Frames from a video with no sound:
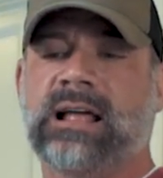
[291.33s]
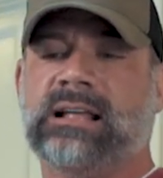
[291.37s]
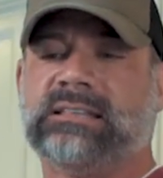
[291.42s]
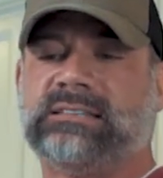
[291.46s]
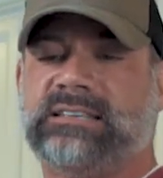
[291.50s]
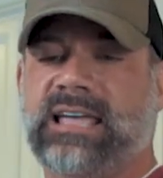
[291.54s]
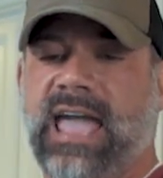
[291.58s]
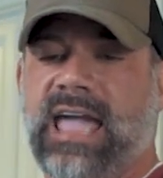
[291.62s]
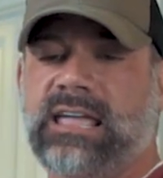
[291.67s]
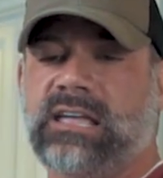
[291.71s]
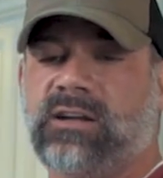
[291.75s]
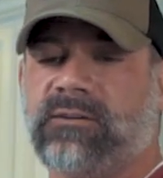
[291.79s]

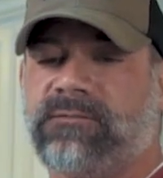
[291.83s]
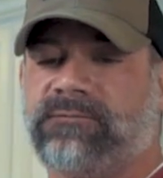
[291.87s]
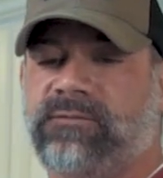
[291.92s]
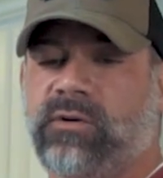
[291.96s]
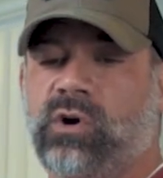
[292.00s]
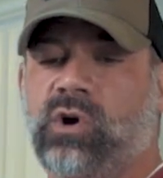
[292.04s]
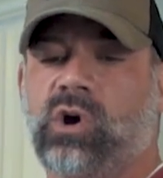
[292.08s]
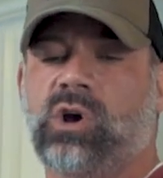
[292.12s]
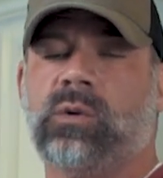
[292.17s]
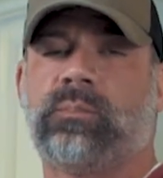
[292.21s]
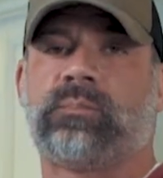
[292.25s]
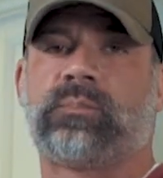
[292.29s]
Take your
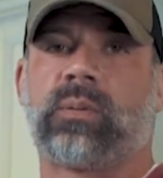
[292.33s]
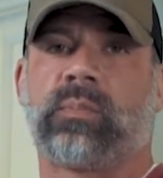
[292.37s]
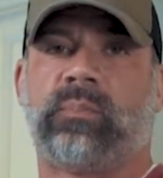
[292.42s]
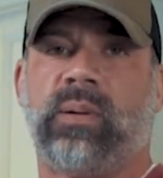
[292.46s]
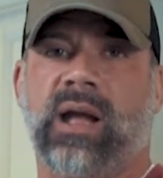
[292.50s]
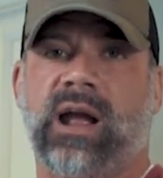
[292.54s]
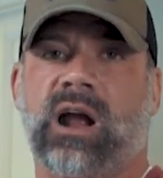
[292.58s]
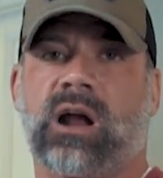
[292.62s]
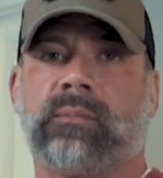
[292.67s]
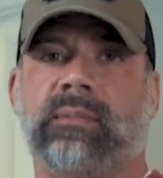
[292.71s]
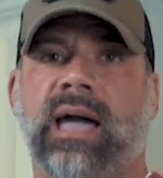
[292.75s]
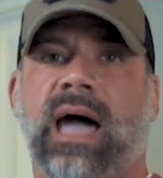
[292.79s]
food,
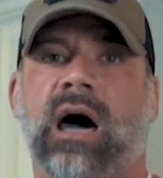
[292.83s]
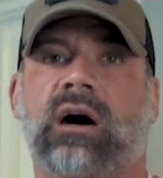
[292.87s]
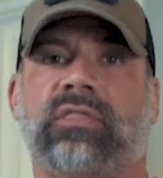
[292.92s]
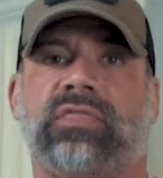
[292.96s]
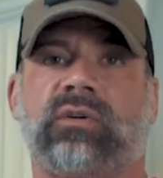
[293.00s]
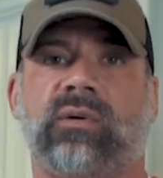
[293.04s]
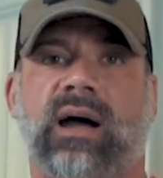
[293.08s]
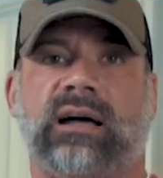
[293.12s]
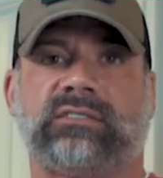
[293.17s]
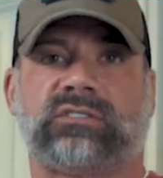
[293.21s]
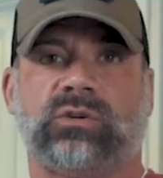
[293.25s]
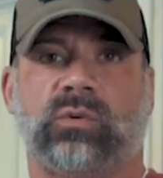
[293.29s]
prepare them out
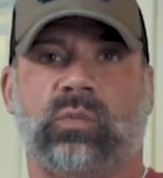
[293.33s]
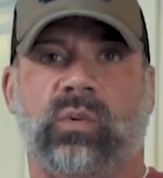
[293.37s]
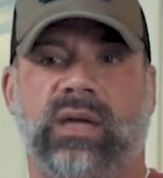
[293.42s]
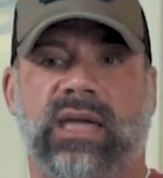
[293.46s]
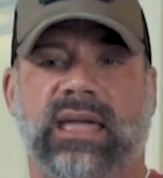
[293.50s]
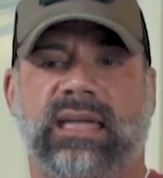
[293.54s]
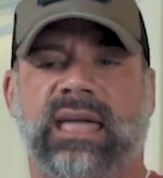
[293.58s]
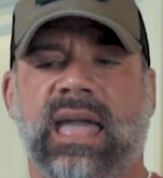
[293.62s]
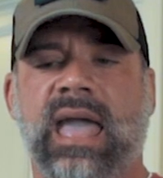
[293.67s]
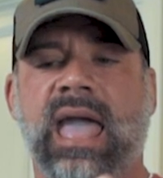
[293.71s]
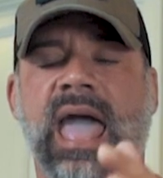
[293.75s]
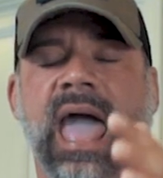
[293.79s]
throughout the
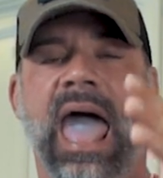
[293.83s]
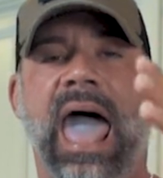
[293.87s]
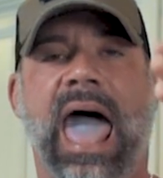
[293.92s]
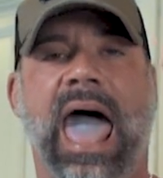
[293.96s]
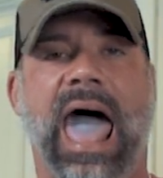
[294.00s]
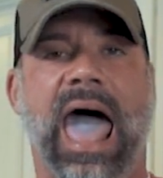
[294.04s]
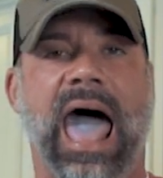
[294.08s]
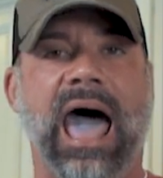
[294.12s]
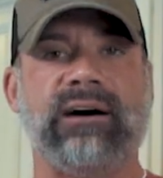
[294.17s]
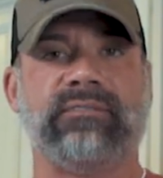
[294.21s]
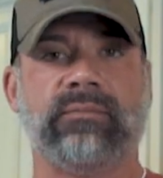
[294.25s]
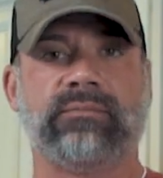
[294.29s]
week,
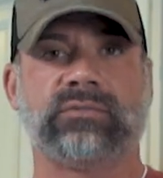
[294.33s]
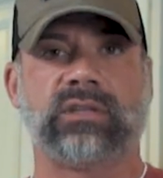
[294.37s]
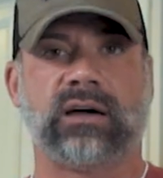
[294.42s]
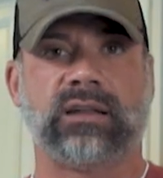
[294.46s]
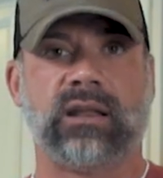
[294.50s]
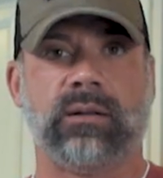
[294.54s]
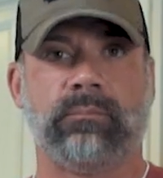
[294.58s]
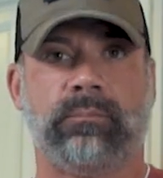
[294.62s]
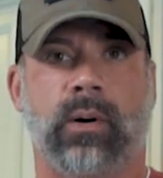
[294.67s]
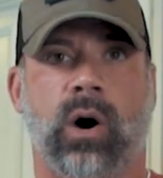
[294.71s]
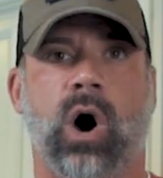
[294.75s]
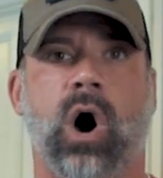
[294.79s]
have them done
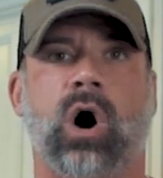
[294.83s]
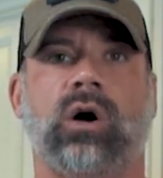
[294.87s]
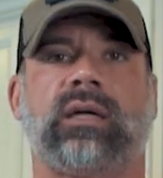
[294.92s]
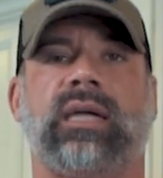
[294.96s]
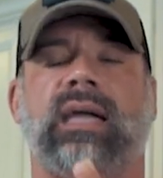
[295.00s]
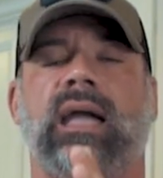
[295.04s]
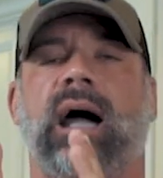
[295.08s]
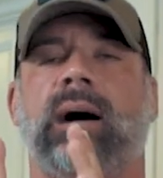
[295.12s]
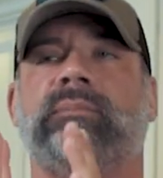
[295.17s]
in bulk.